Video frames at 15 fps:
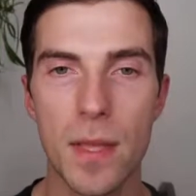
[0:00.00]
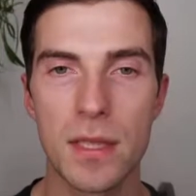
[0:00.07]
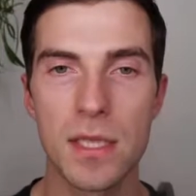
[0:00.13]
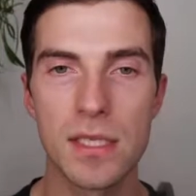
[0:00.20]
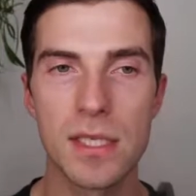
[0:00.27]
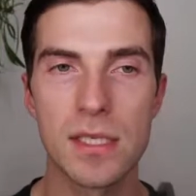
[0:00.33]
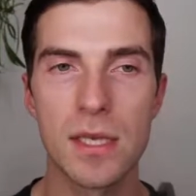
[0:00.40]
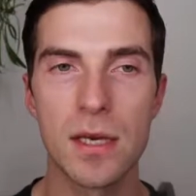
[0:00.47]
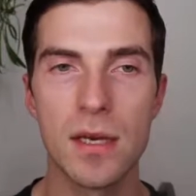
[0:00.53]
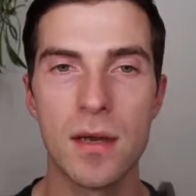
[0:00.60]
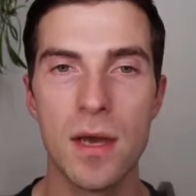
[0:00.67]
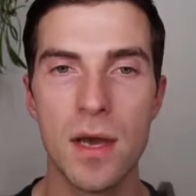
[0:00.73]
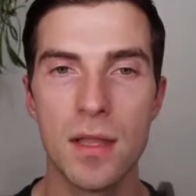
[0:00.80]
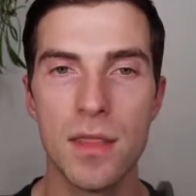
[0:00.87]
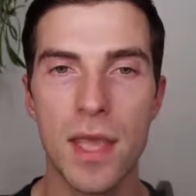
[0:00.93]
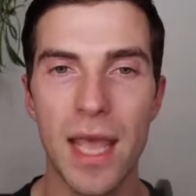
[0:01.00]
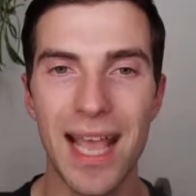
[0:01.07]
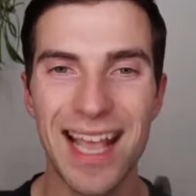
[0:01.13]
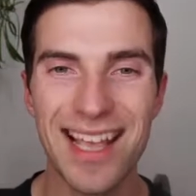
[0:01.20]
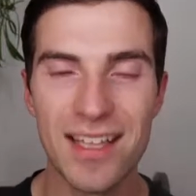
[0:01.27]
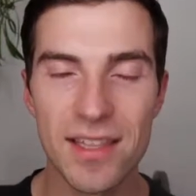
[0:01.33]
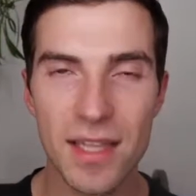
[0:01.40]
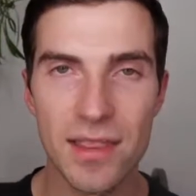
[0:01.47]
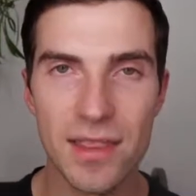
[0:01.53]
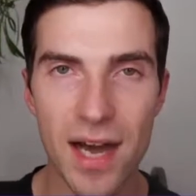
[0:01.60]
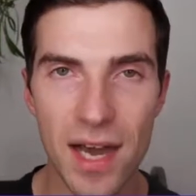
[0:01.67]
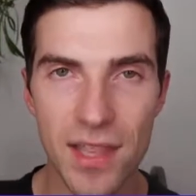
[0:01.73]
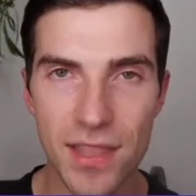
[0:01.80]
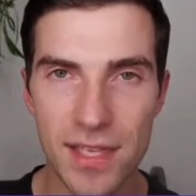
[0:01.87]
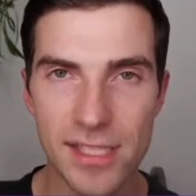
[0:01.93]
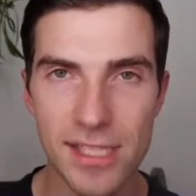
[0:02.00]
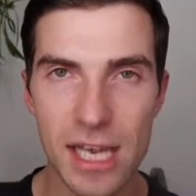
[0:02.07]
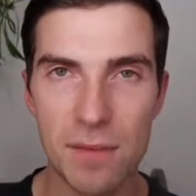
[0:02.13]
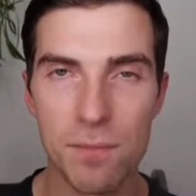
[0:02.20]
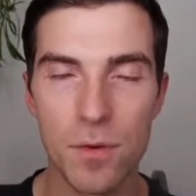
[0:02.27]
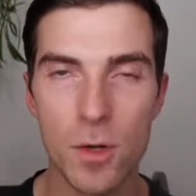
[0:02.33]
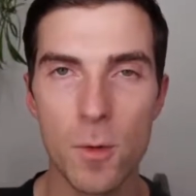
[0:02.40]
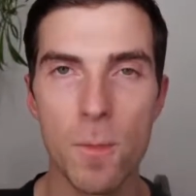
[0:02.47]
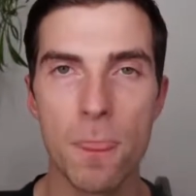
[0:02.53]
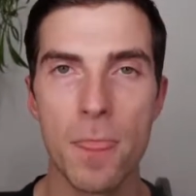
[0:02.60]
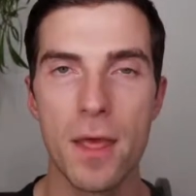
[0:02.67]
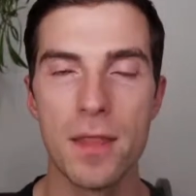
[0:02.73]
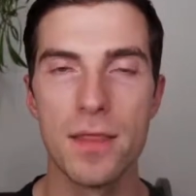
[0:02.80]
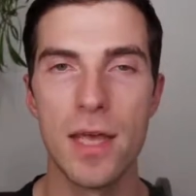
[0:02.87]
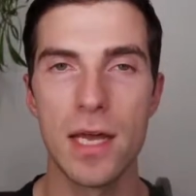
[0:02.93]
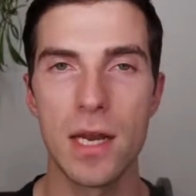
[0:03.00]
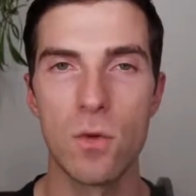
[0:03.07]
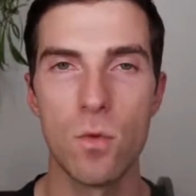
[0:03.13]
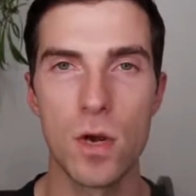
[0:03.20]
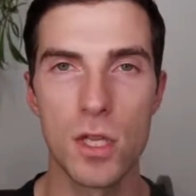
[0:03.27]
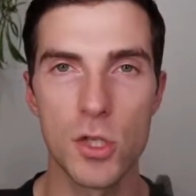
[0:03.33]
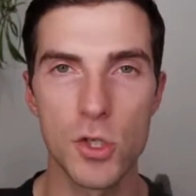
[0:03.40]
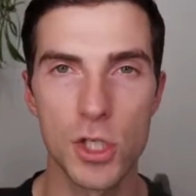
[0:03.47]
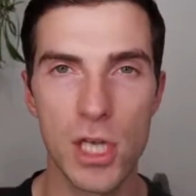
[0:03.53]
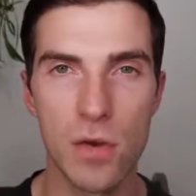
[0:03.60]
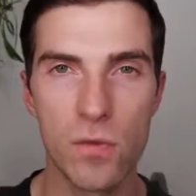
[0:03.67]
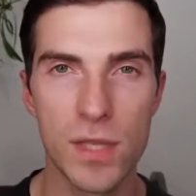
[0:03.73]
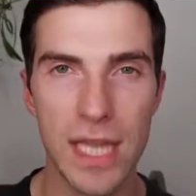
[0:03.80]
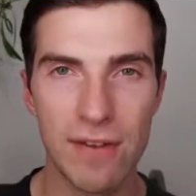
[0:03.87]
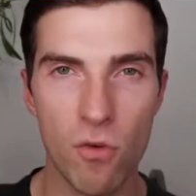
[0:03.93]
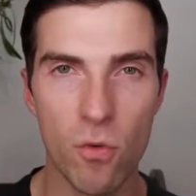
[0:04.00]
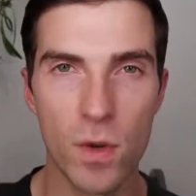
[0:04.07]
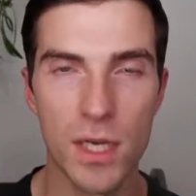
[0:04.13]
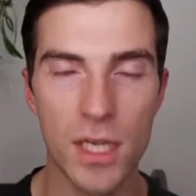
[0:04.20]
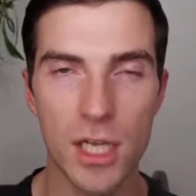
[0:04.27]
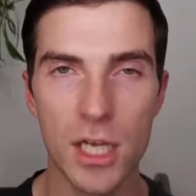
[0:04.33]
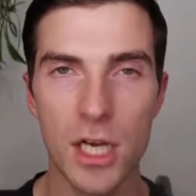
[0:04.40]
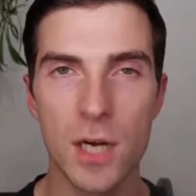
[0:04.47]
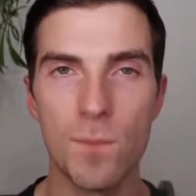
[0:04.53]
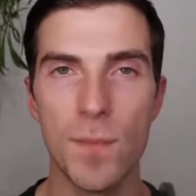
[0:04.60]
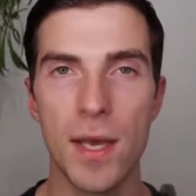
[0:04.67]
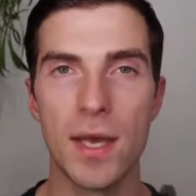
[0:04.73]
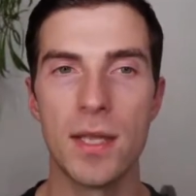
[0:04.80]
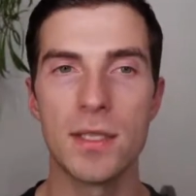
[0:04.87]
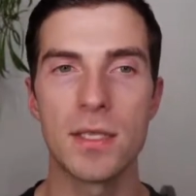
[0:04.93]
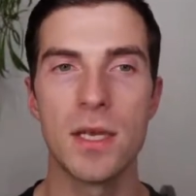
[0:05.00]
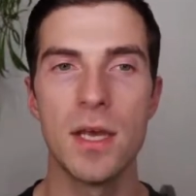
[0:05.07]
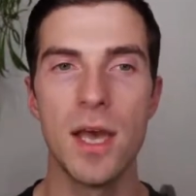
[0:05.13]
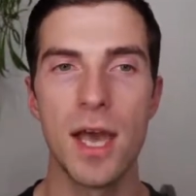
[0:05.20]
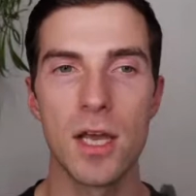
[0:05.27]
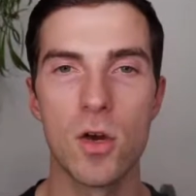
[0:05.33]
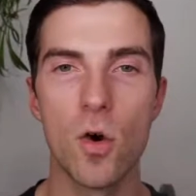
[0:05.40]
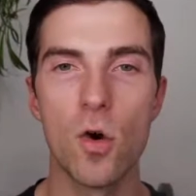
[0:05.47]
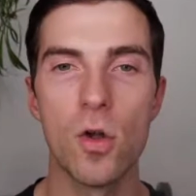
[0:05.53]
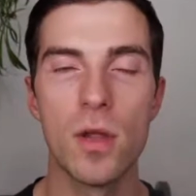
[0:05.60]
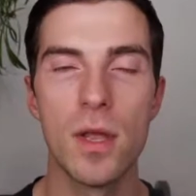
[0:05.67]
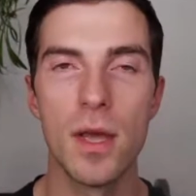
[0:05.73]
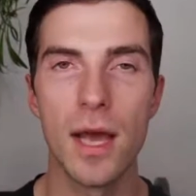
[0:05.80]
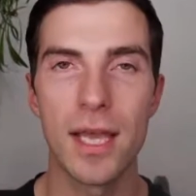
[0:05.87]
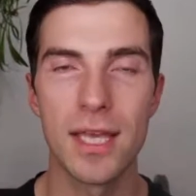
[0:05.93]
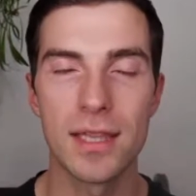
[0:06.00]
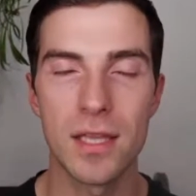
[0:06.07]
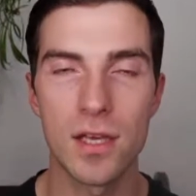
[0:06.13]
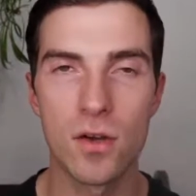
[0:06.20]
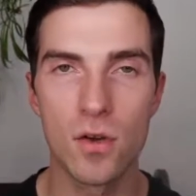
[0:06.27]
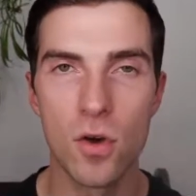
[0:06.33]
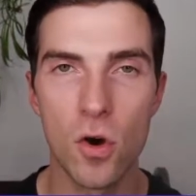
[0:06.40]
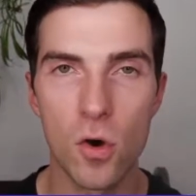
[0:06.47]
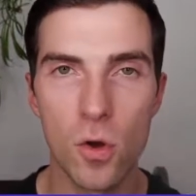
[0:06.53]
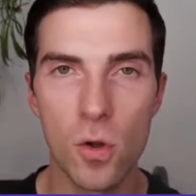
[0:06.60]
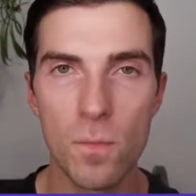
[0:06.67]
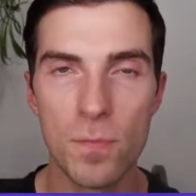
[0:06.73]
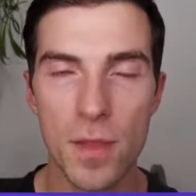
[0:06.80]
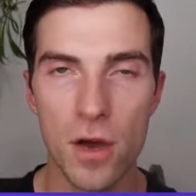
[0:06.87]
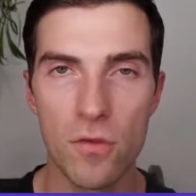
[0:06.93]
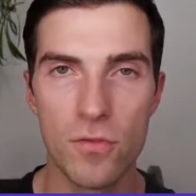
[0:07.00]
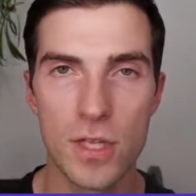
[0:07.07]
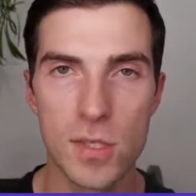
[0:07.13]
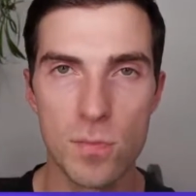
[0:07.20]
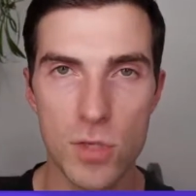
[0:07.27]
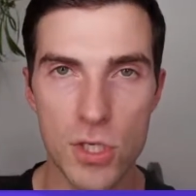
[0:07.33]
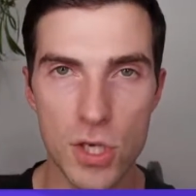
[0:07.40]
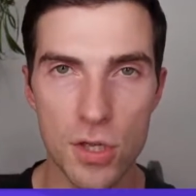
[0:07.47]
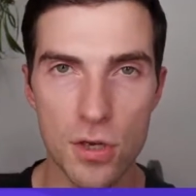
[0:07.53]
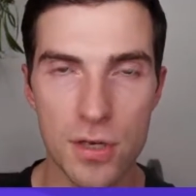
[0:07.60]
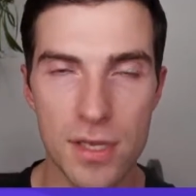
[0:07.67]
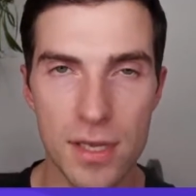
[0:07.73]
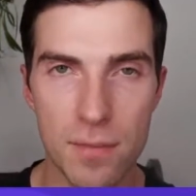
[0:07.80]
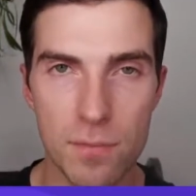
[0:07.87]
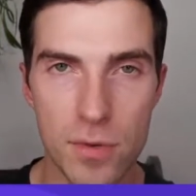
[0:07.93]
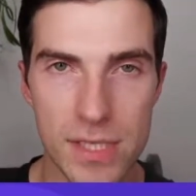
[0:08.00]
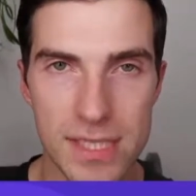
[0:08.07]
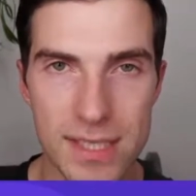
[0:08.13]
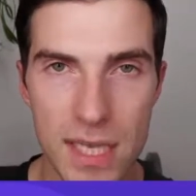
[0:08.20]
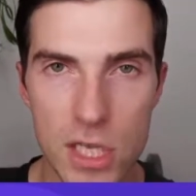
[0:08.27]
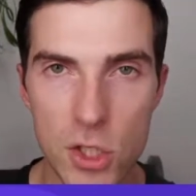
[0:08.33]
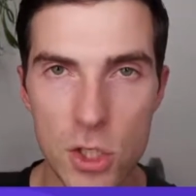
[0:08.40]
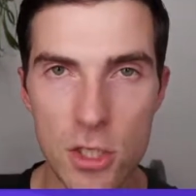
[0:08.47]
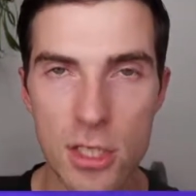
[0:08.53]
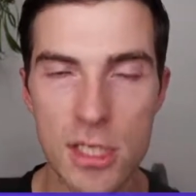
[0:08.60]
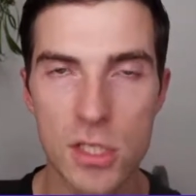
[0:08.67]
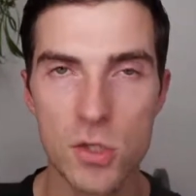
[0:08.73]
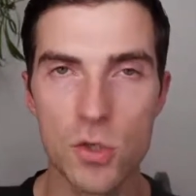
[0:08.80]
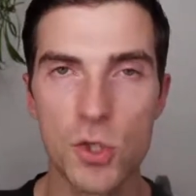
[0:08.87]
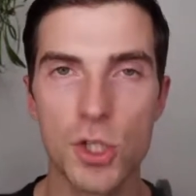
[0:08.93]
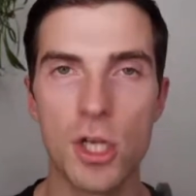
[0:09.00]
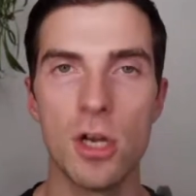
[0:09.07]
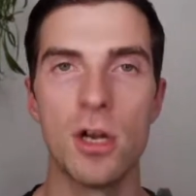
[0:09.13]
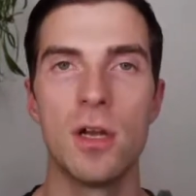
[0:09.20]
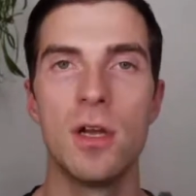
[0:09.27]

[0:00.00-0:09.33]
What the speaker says: this is the ninth example that I wanted to share with everyone here. And the goal of this particular presentation is to share